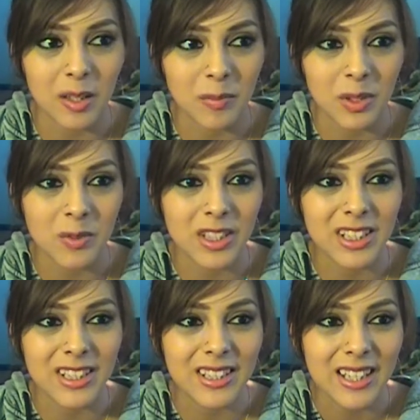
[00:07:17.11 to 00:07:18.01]
It was
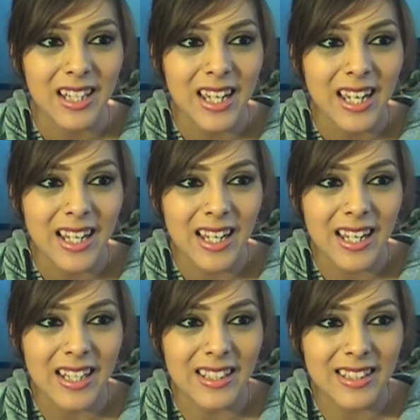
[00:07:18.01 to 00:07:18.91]
just,
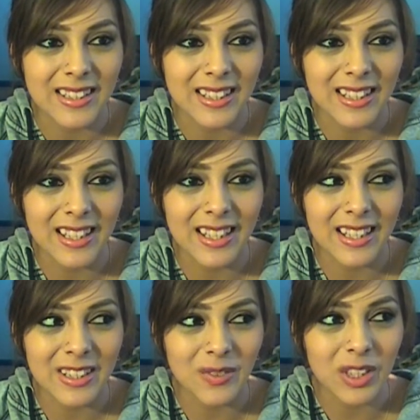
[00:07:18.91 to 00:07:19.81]
it's
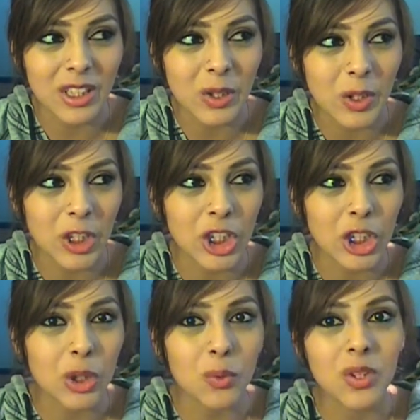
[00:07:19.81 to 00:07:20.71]
really
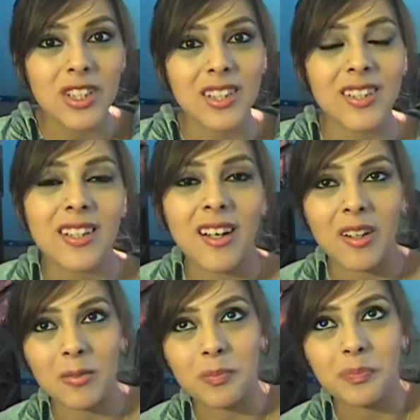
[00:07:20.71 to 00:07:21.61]
cute. I